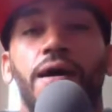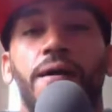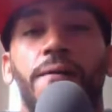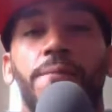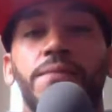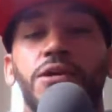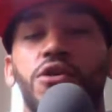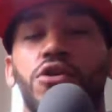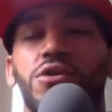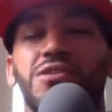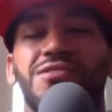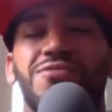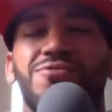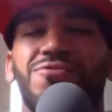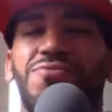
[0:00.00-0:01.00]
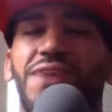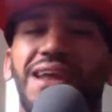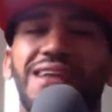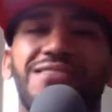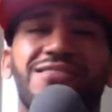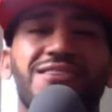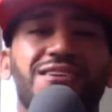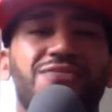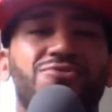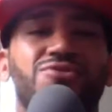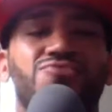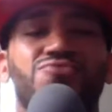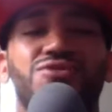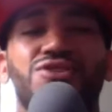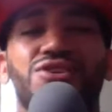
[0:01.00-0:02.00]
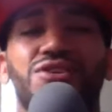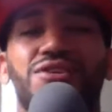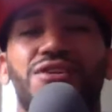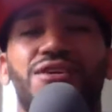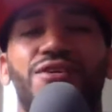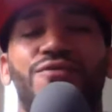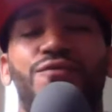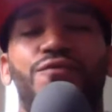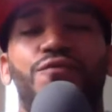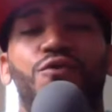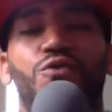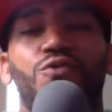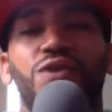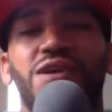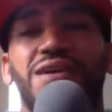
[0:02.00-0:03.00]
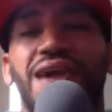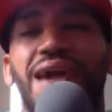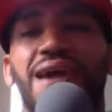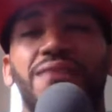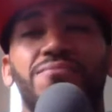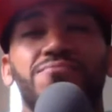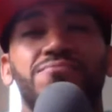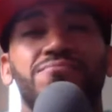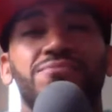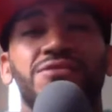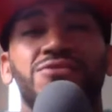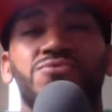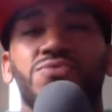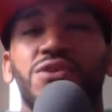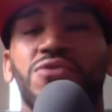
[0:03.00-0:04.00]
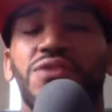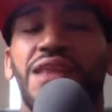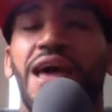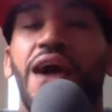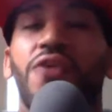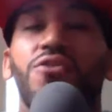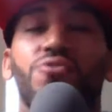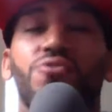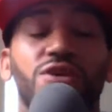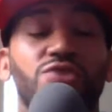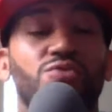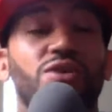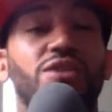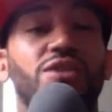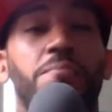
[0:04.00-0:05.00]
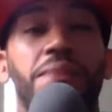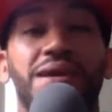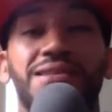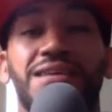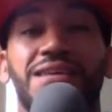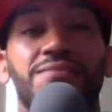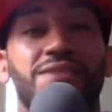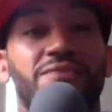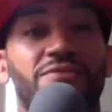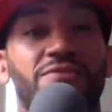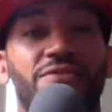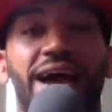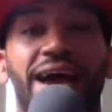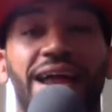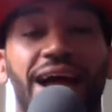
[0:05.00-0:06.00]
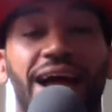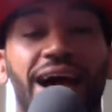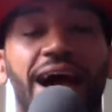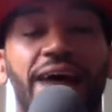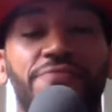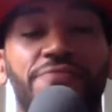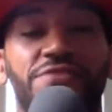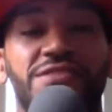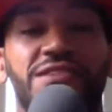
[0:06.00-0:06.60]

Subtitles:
because the fight I took, it was really a 4-week camp. Now, it was one of the best camps I've ever had. I have to say